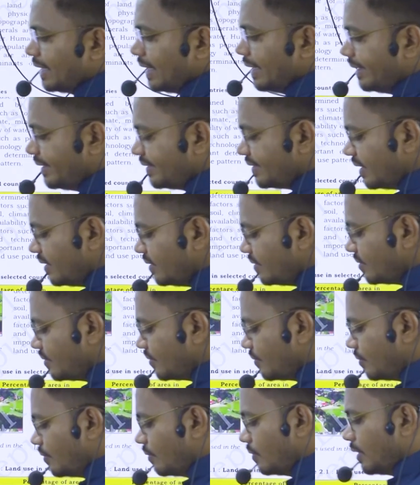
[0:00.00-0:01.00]

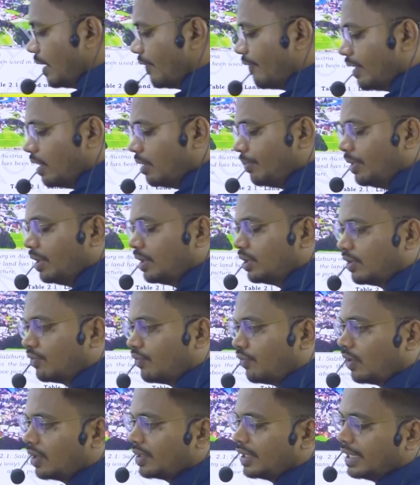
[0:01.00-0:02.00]
conditions, availability
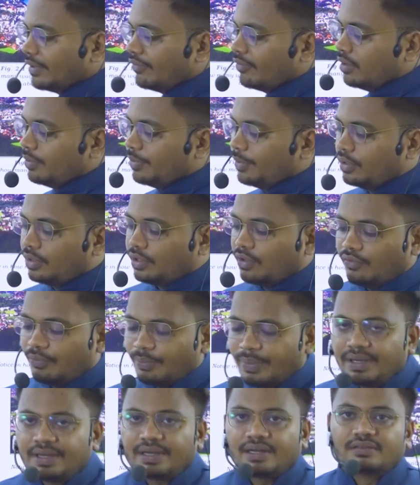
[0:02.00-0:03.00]
of water, availability of
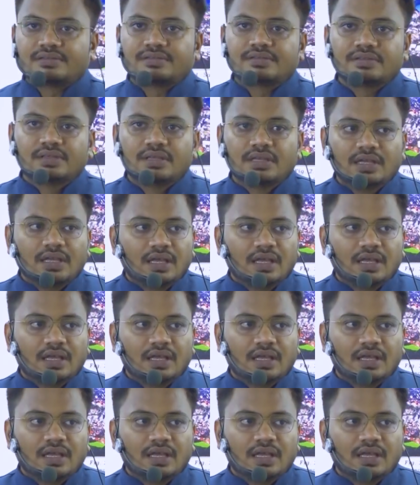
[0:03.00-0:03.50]
minerals.